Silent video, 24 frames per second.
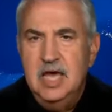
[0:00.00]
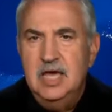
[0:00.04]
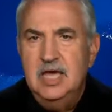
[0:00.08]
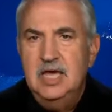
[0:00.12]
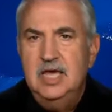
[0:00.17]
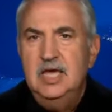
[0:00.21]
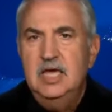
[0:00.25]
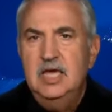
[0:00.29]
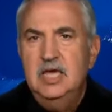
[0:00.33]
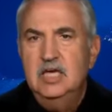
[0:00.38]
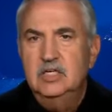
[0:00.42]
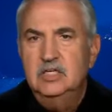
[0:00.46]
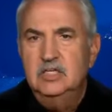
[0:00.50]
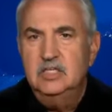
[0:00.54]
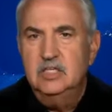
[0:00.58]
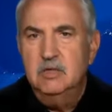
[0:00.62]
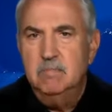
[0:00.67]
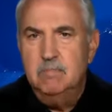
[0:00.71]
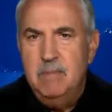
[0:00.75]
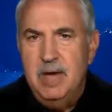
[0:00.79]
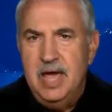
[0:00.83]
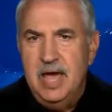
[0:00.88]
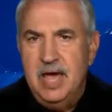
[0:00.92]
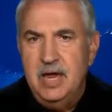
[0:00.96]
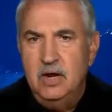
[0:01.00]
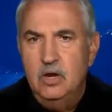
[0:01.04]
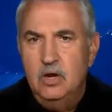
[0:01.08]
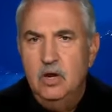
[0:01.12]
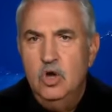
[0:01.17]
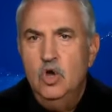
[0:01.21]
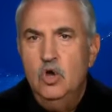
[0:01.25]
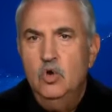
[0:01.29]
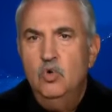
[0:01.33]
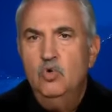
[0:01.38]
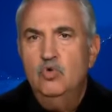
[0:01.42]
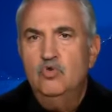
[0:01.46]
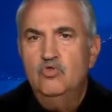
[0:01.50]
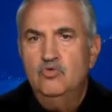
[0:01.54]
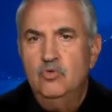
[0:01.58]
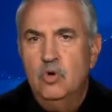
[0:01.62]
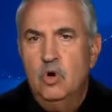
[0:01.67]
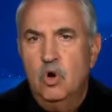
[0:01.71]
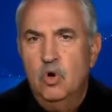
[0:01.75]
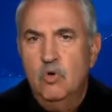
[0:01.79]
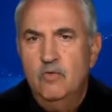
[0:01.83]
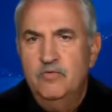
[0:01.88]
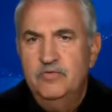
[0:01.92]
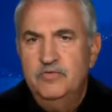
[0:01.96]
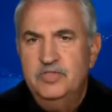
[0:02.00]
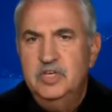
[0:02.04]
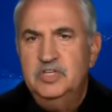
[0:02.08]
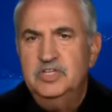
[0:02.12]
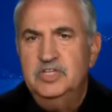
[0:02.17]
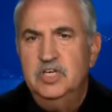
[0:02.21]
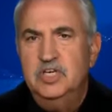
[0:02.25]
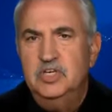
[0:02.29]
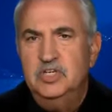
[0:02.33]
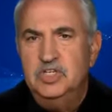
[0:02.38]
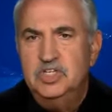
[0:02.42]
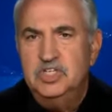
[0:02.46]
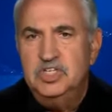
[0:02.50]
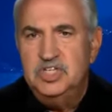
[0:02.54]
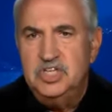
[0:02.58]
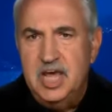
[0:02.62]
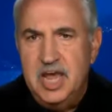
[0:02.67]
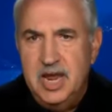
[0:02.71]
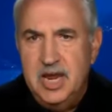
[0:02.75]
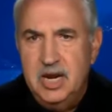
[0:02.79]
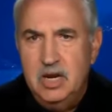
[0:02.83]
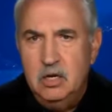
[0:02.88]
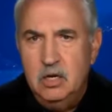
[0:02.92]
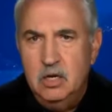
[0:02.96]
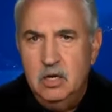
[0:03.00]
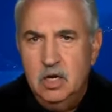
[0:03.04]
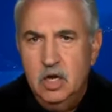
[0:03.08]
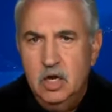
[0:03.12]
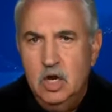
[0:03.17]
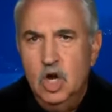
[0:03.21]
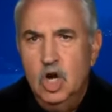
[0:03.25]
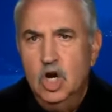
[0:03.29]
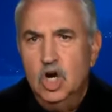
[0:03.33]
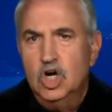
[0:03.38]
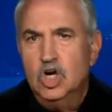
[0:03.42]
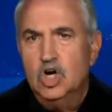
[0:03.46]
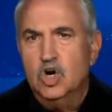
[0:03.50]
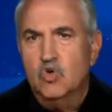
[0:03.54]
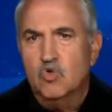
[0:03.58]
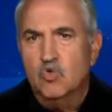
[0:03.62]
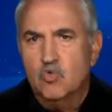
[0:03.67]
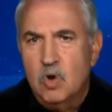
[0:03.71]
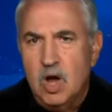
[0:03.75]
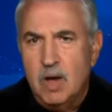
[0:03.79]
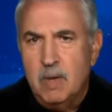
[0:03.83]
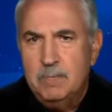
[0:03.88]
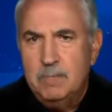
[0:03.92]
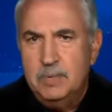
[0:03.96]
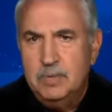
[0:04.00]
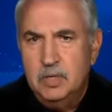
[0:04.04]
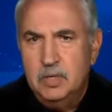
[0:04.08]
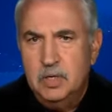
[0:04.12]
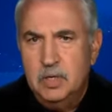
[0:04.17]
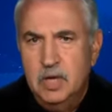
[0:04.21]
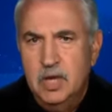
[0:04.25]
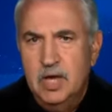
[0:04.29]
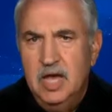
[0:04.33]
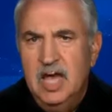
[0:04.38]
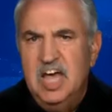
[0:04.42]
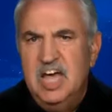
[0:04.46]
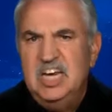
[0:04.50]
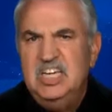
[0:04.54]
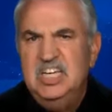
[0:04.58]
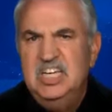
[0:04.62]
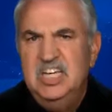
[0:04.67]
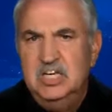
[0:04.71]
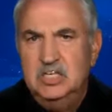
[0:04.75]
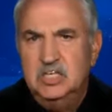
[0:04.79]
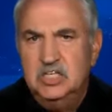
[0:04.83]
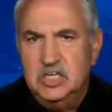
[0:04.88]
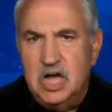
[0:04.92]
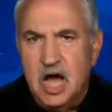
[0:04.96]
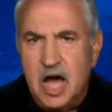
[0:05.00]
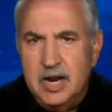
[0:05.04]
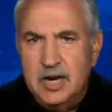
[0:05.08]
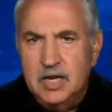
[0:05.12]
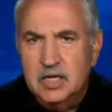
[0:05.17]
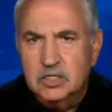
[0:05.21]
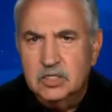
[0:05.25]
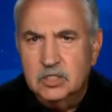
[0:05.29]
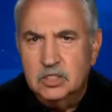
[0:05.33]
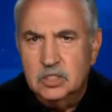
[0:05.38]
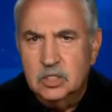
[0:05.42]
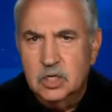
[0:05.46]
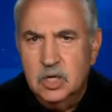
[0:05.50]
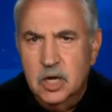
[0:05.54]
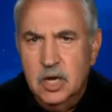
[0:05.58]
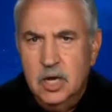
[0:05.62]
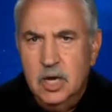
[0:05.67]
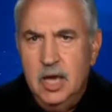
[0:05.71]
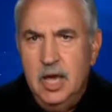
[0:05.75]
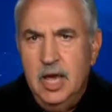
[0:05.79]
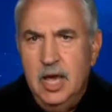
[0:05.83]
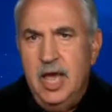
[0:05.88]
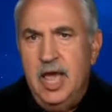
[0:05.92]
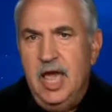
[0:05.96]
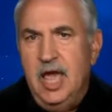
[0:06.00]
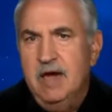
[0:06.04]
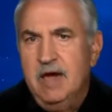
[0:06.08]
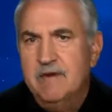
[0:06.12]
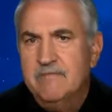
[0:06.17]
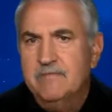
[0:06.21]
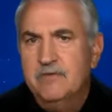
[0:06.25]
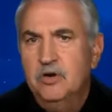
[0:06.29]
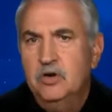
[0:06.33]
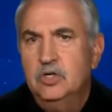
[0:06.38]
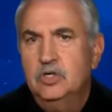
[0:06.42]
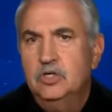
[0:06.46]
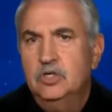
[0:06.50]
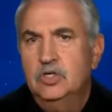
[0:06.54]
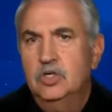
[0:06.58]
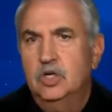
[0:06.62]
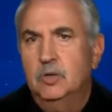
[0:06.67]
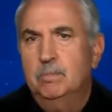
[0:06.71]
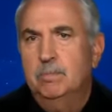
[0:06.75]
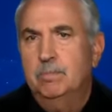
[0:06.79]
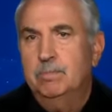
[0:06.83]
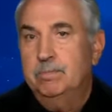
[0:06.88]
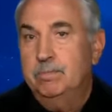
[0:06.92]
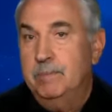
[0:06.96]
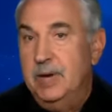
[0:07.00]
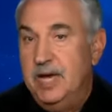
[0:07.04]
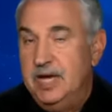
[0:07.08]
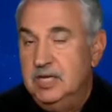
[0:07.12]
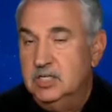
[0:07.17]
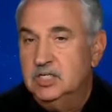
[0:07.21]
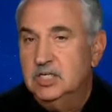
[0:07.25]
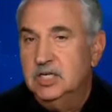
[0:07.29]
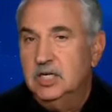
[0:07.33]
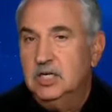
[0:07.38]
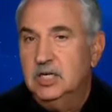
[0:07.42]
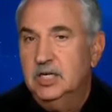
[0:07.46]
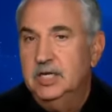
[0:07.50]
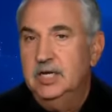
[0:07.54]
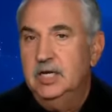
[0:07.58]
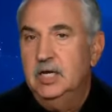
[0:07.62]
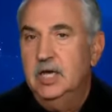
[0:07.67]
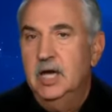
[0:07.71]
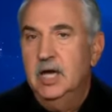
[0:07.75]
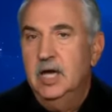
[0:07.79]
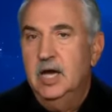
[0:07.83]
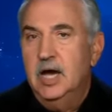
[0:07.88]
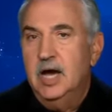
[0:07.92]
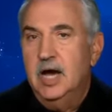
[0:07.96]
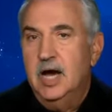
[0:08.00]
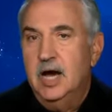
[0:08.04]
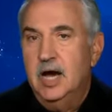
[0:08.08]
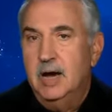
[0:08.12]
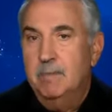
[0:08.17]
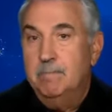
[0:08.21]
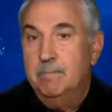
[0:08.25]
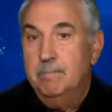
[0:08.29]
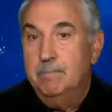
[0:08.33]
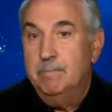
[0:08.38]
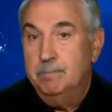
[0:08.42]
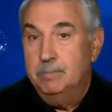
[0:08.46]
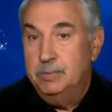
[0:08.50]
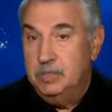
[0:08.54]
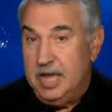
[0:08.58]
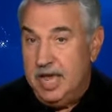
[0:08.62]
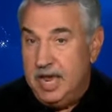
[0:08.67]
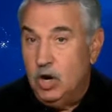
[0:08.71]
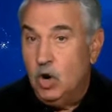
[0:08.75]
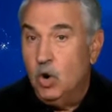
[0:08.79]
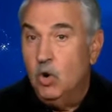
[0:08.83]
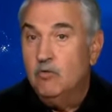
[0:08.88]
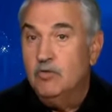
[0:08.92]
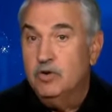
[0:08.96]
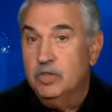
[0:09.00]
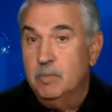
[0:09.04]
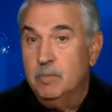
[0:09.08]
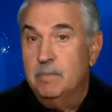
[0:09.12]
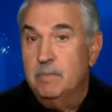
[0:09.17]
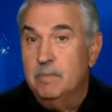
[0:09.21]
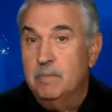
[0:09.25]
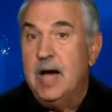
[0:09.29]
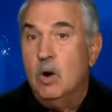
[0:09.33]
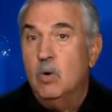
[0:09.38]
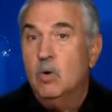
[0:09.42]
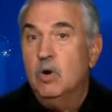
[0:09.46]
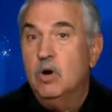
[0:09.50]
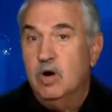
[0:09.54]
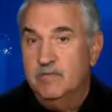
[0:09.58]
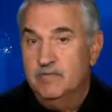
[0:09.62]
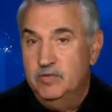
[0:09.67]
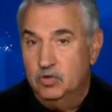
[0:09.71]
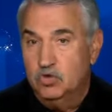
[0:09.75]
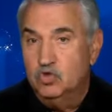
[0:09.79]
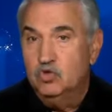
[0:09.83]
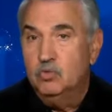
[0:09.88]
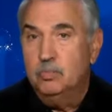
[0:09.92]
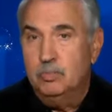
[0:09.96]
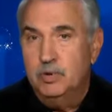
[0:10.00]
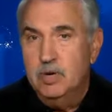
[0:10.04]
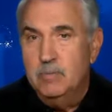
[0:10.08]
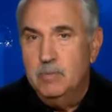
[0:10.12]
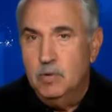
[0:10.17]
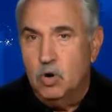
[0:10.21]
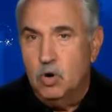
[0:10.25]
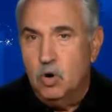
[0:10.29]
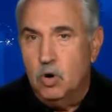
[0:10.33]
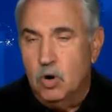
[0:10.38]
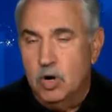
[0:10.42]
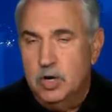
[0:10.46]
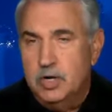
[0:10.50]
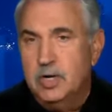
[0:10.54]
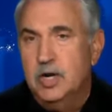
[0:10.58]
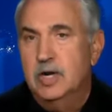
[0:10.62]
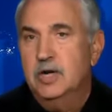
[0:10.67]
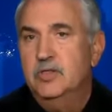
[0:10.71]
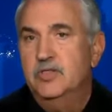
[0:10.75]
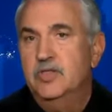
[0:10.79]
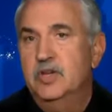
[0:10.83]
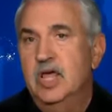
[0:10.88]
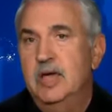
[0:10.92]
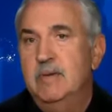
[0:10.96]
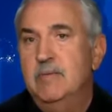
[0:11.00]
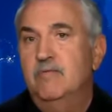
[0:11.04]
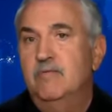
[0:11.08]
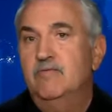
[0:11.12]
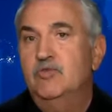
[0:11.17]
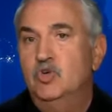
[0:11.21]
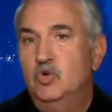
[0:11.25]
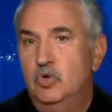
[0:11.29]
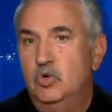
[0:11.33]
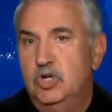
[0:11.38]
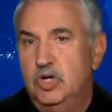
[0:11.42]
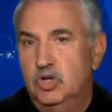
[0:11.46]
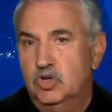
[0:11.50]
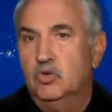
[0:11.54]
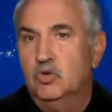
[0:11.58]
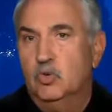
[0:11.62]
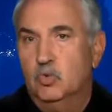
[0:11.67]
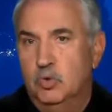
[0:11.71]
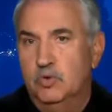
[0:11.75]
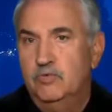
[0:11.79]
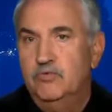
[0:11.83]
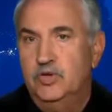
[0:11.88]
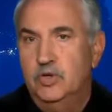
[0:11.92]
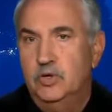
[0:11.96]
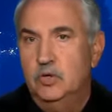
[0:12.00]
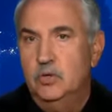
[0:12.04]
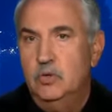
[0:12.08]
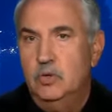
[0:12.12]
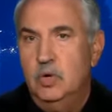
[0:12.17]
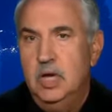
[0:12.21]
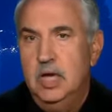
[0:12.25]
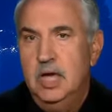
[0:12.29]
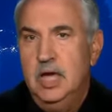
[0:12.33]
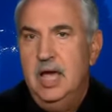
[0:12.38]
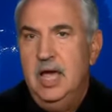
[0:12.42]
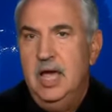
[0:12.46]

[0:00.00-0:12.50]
He is the man who drove this insane, corrupt, dishonest effort to basically take over the power of the Supreme Court under the name of judicial review.